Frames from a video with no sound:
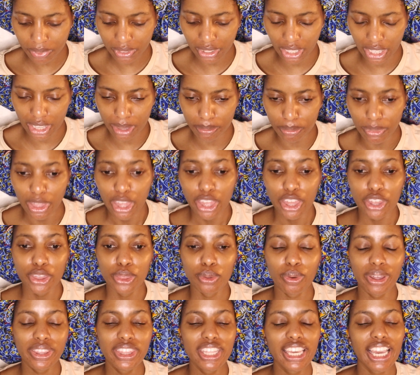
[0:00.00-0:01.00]
The
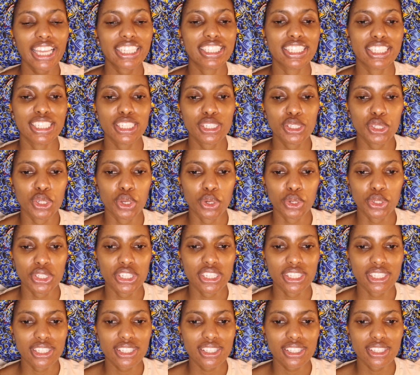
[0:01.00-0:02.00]
one thing I did
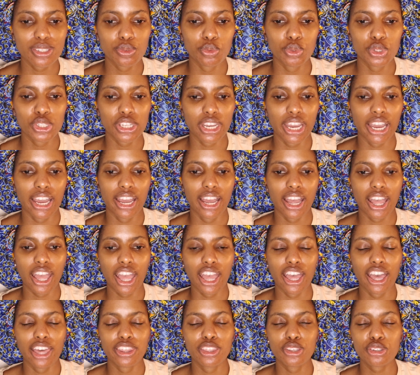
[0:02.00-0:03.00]
notice, which
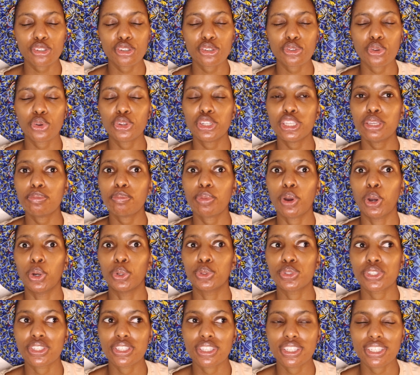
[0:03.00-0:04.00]
this was only
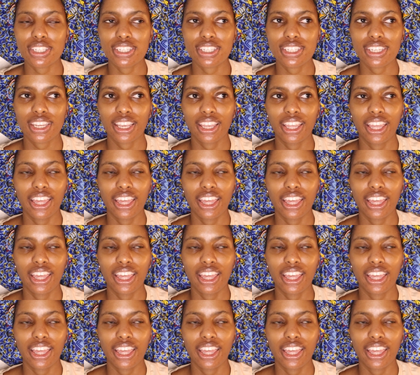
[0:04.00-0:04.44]
post